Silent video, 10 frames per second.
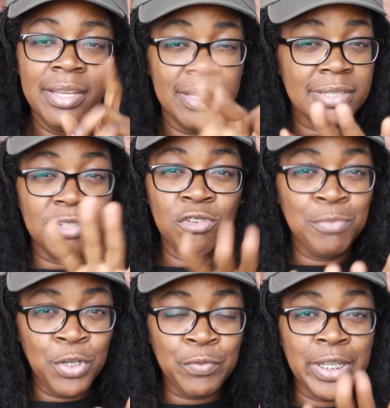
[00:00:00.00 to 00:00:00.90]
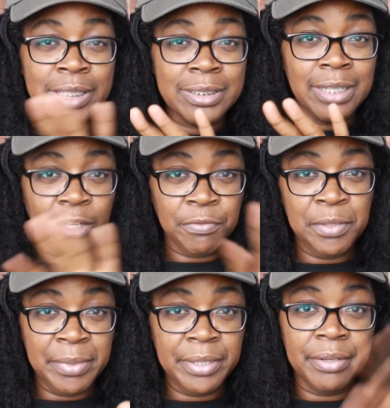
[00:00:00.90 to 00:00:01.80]
It's a new movie, and it's like a
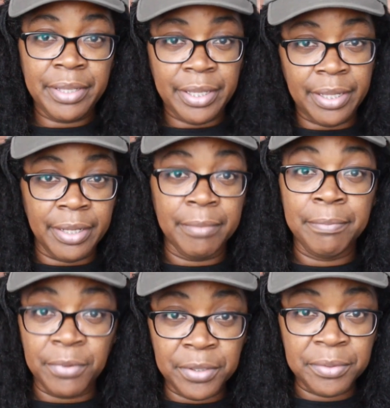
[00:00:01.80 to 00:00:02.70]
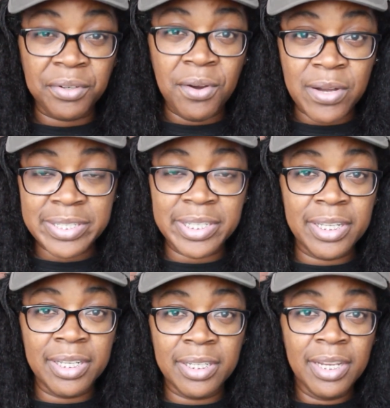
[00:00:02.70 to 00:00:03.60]
female king. Real dark
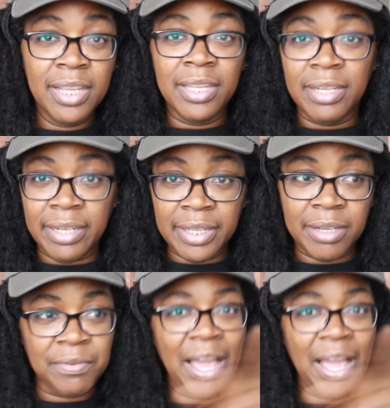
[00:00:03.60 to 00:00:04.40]
skin lady.